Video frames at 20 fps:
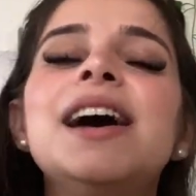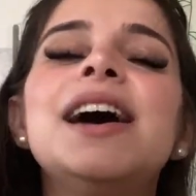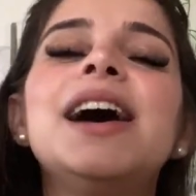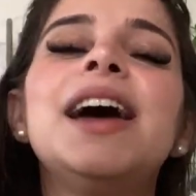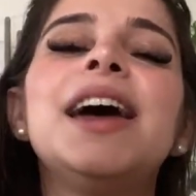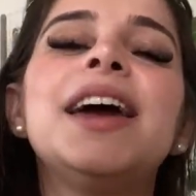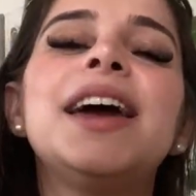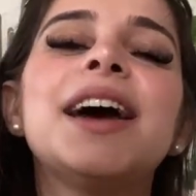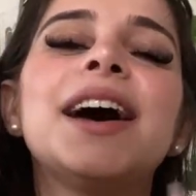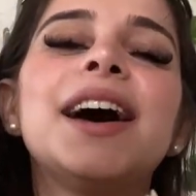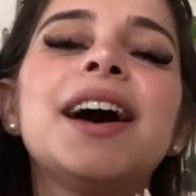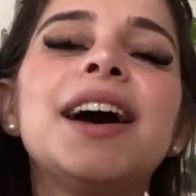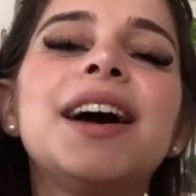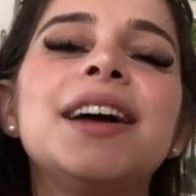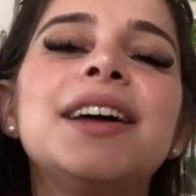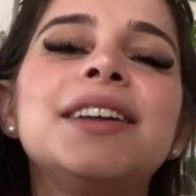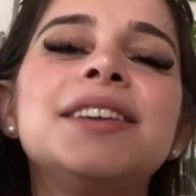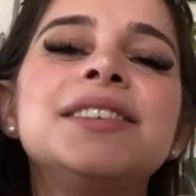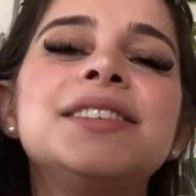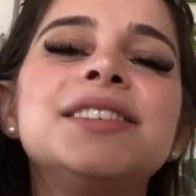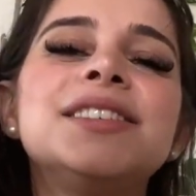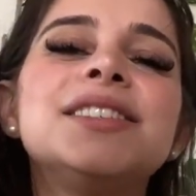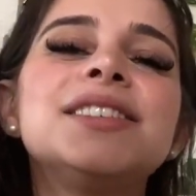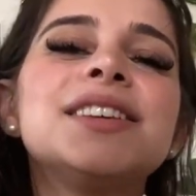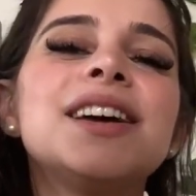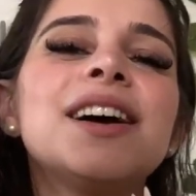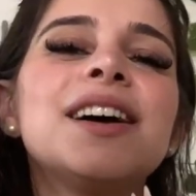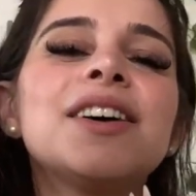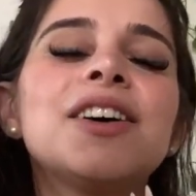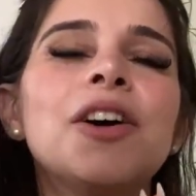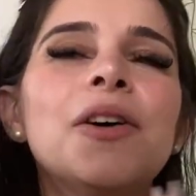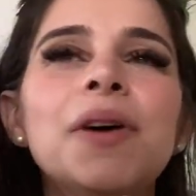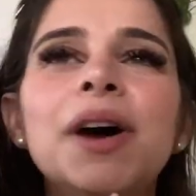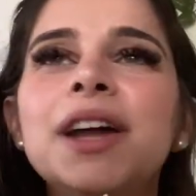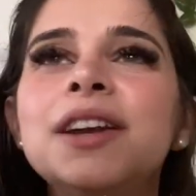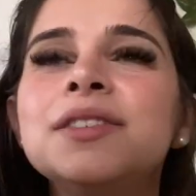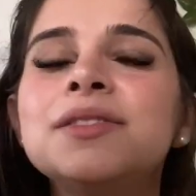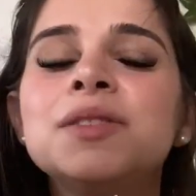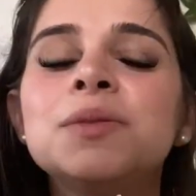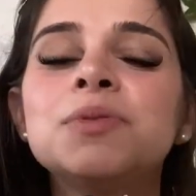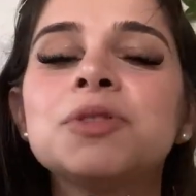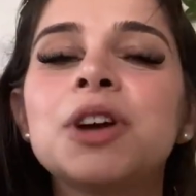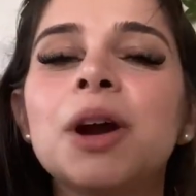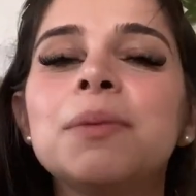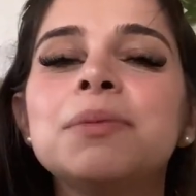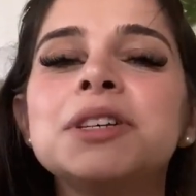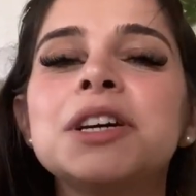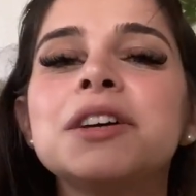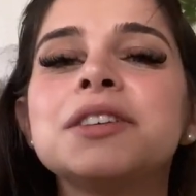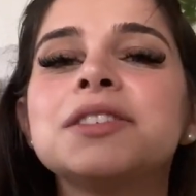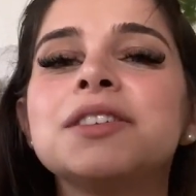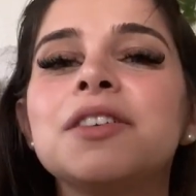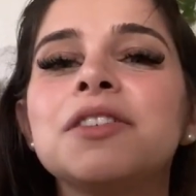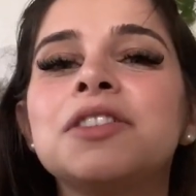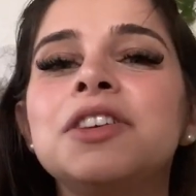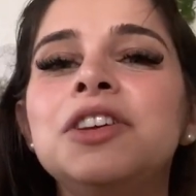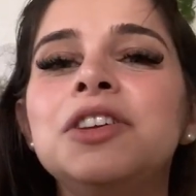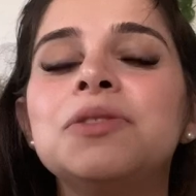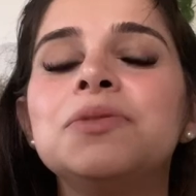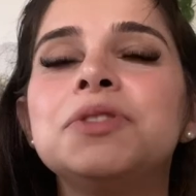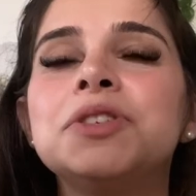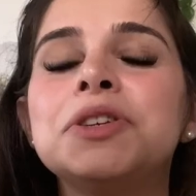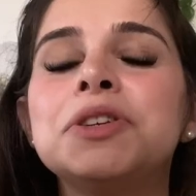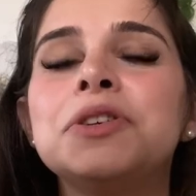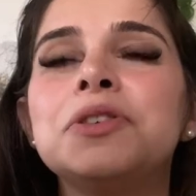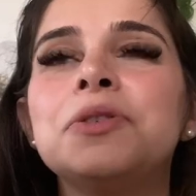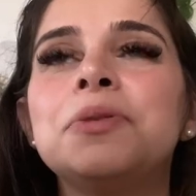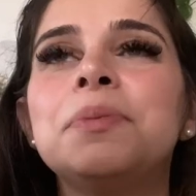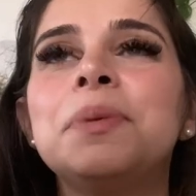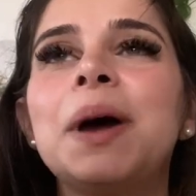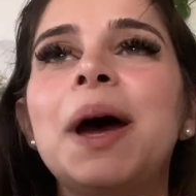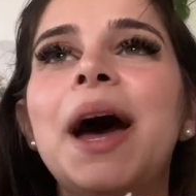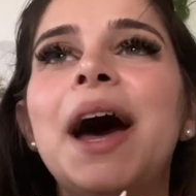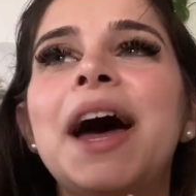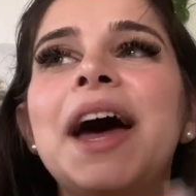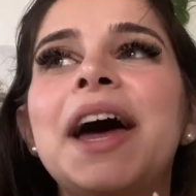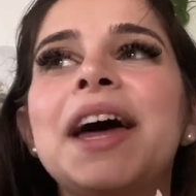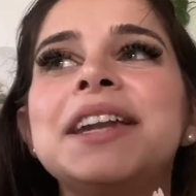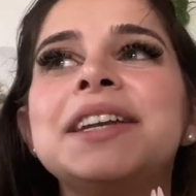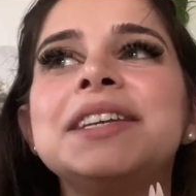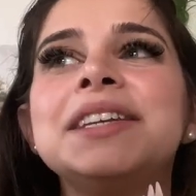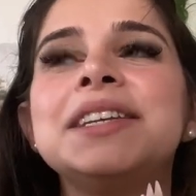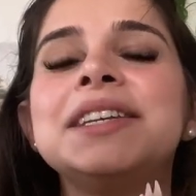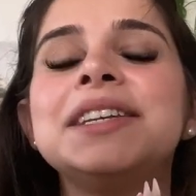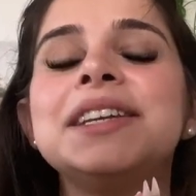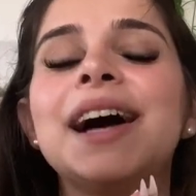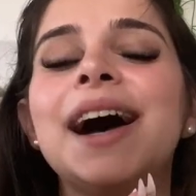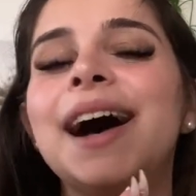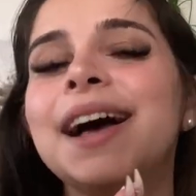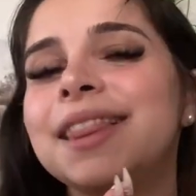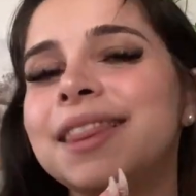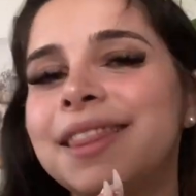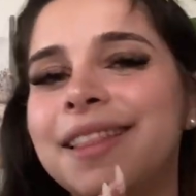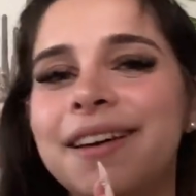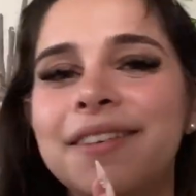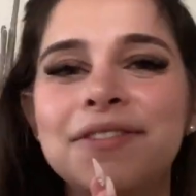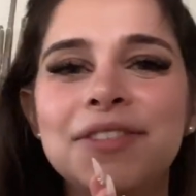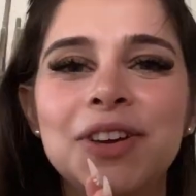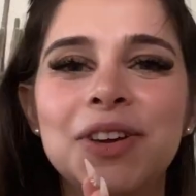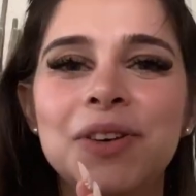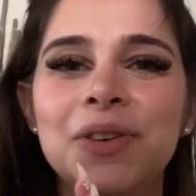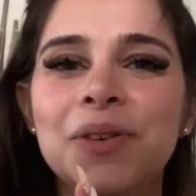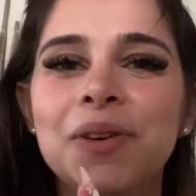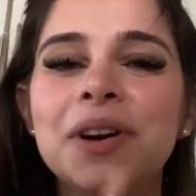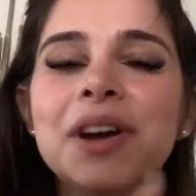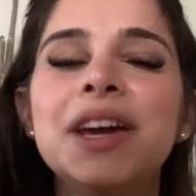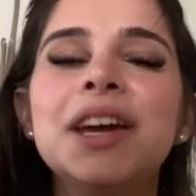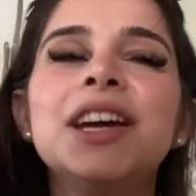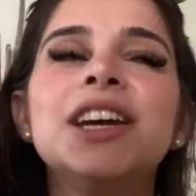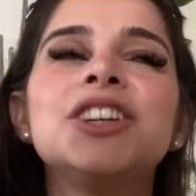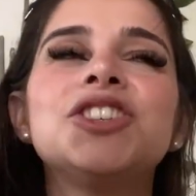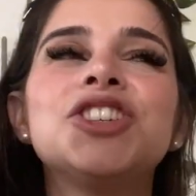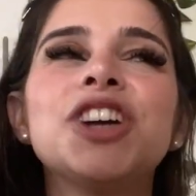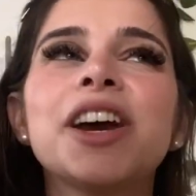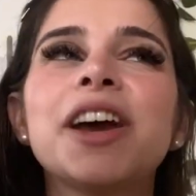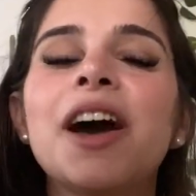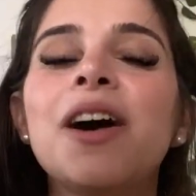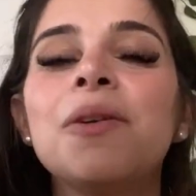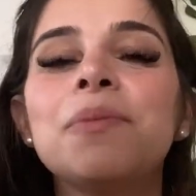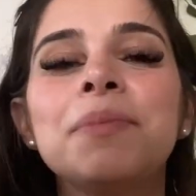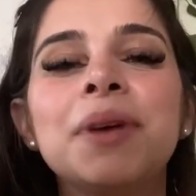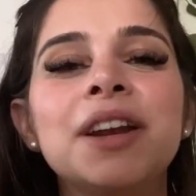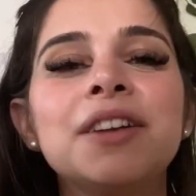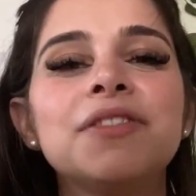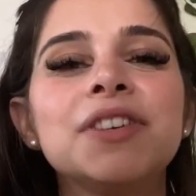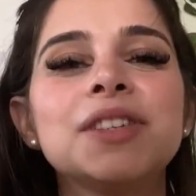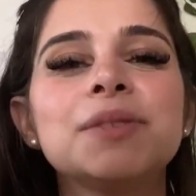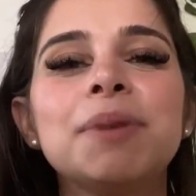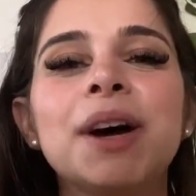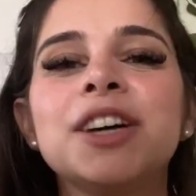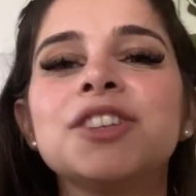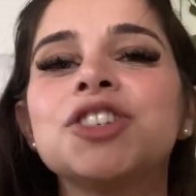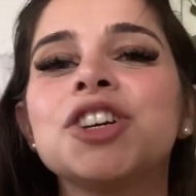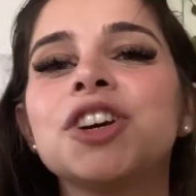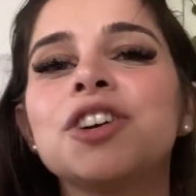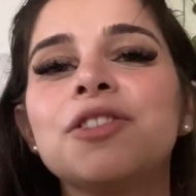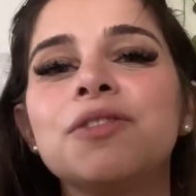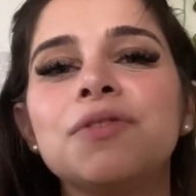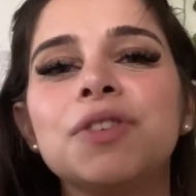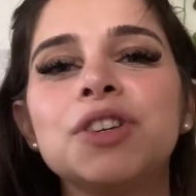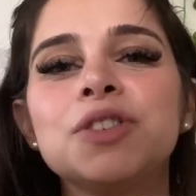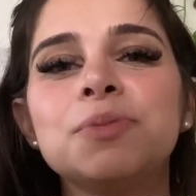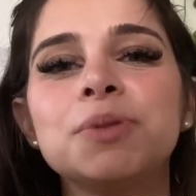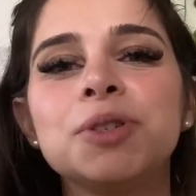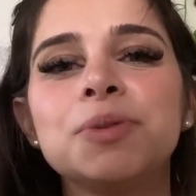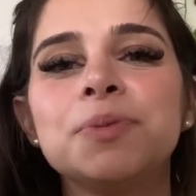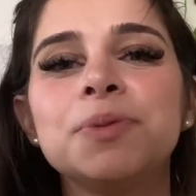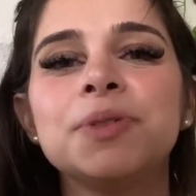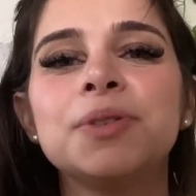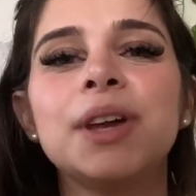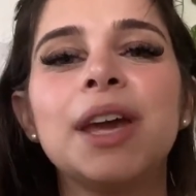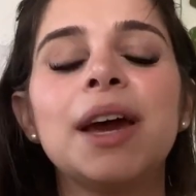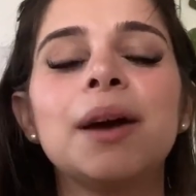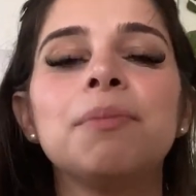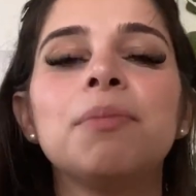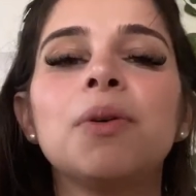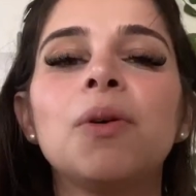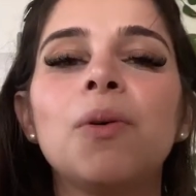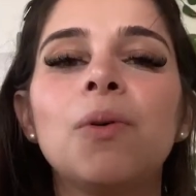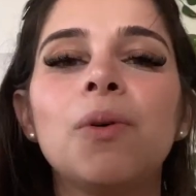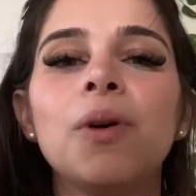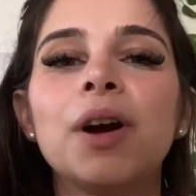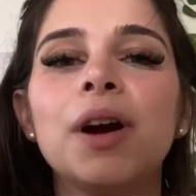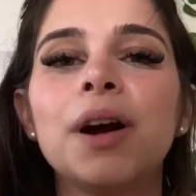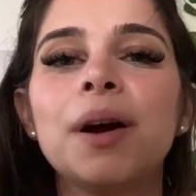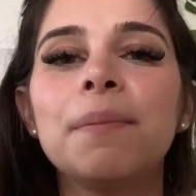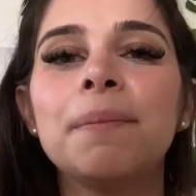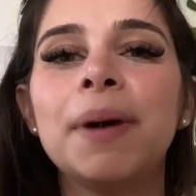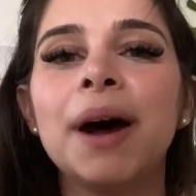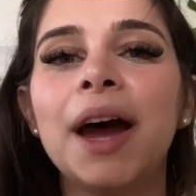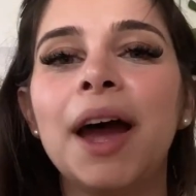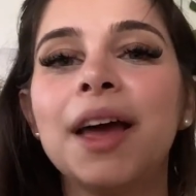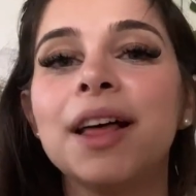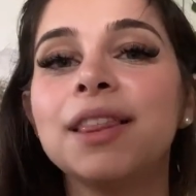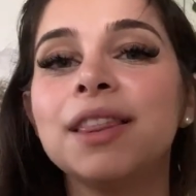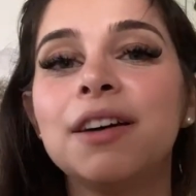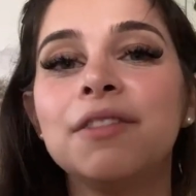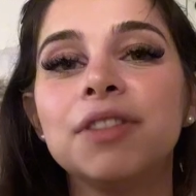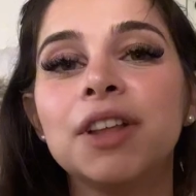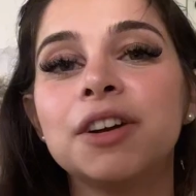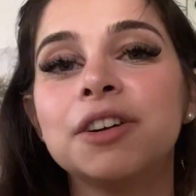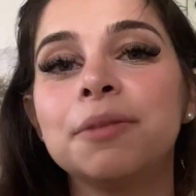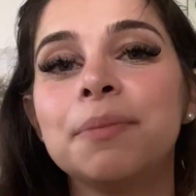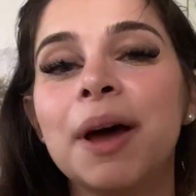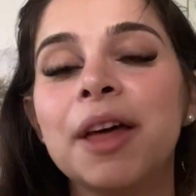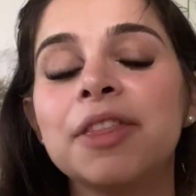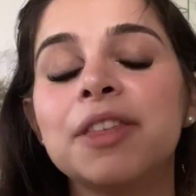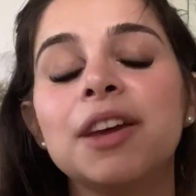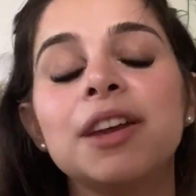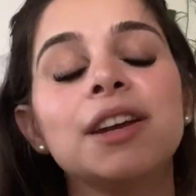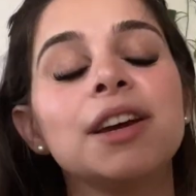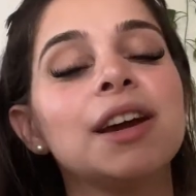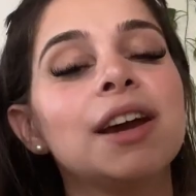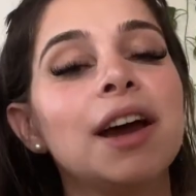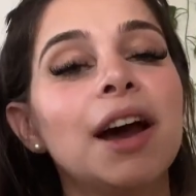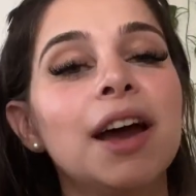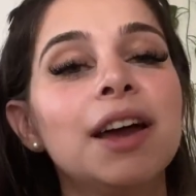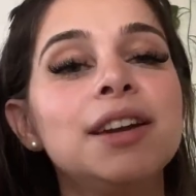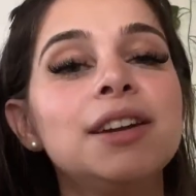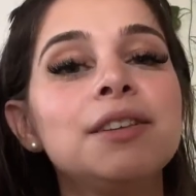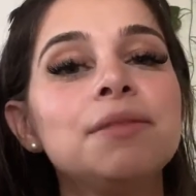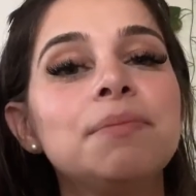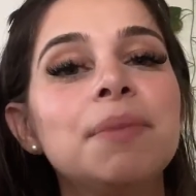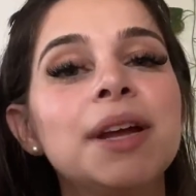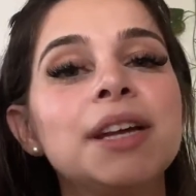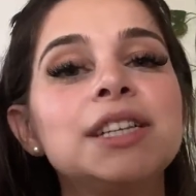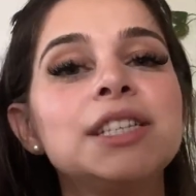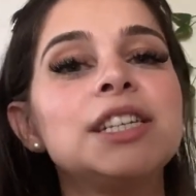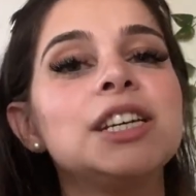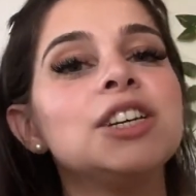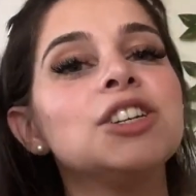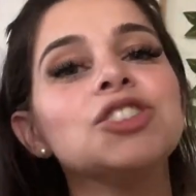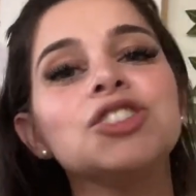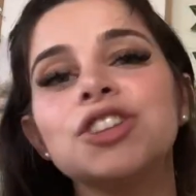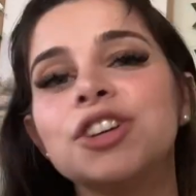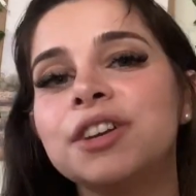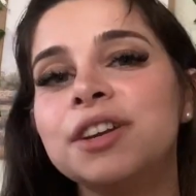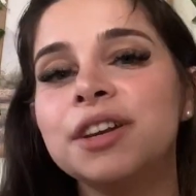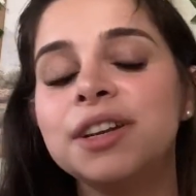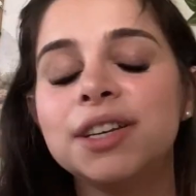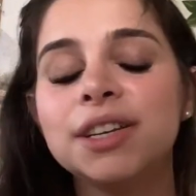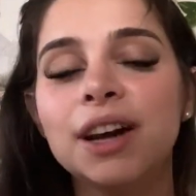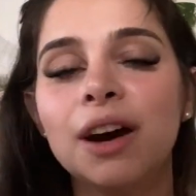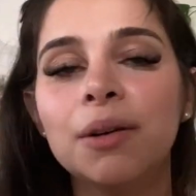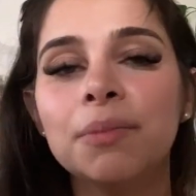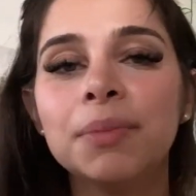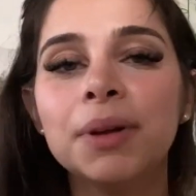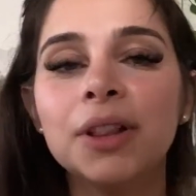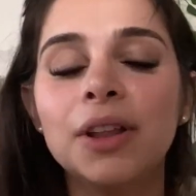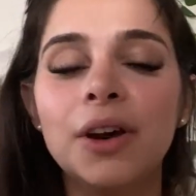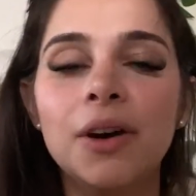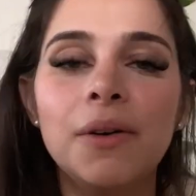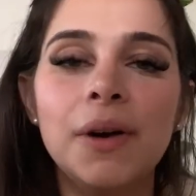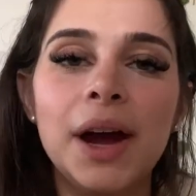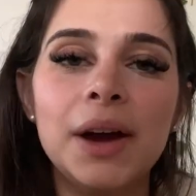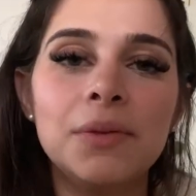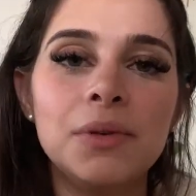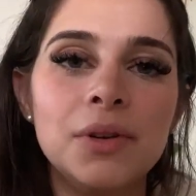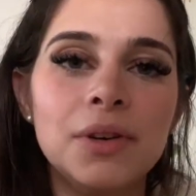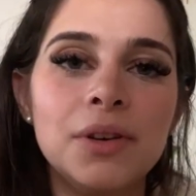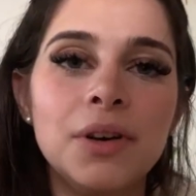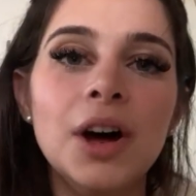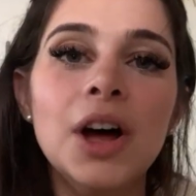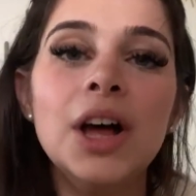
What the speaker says: And go ahead and subscribe to us on the YouTube, and I love you. Check out Manifest Magic, Rich Bitch Bootcamp, or my Love Letter Method guided meditation down below. I will